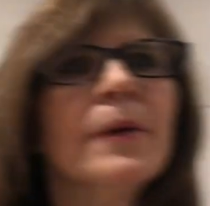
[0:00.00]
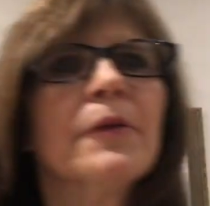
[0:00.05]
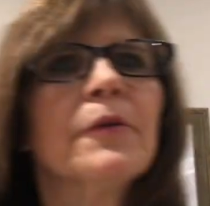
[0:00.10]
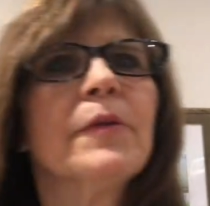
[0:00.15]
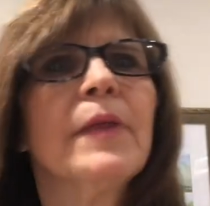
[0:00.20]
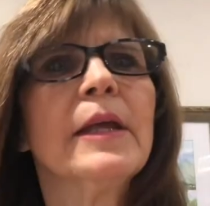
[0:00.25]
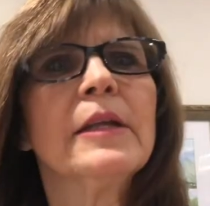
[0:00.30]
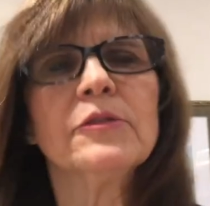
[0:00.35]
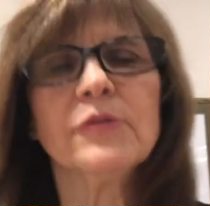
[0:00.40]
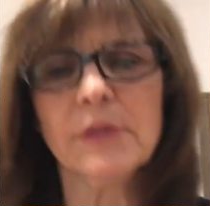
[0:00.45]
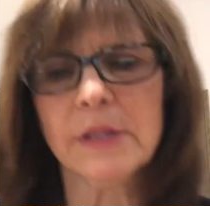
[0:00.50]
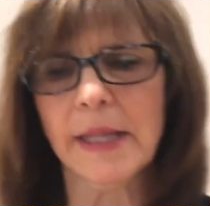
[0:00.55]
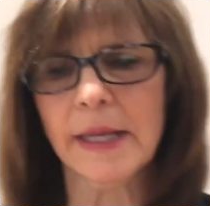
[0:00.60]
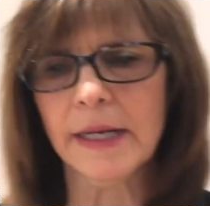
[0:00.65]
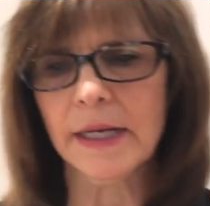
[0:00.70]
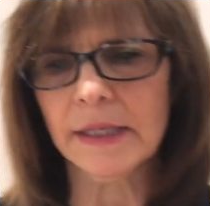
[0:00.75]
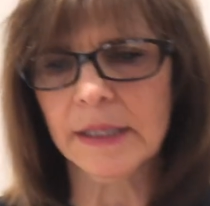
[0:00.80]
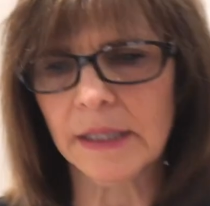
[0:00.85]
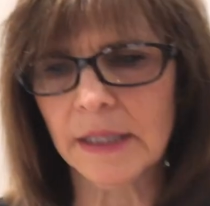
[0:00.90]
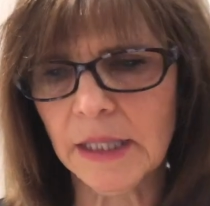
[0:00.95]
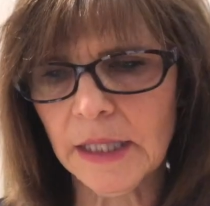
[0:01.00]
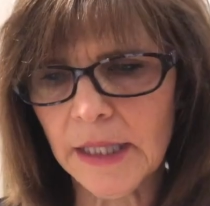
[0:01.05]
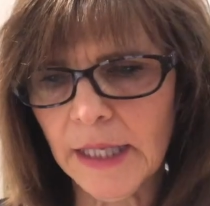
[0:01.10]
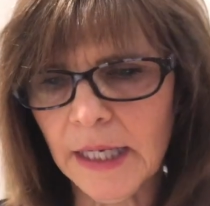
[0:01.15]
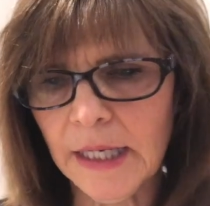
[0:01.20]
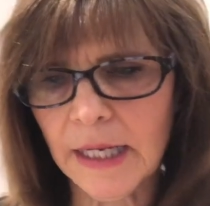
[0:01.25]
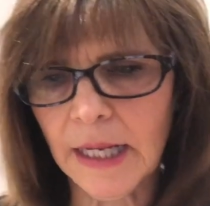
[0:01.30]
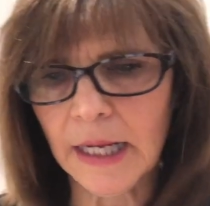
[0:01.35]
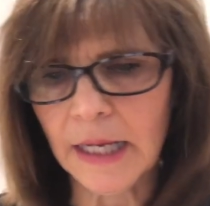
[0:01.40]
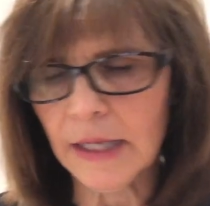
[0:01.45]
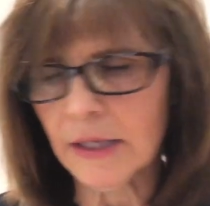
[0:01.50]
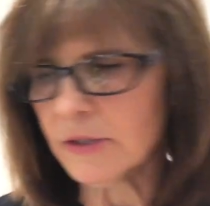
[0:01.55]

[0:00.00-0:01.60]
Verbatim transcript: other things related to cleaning.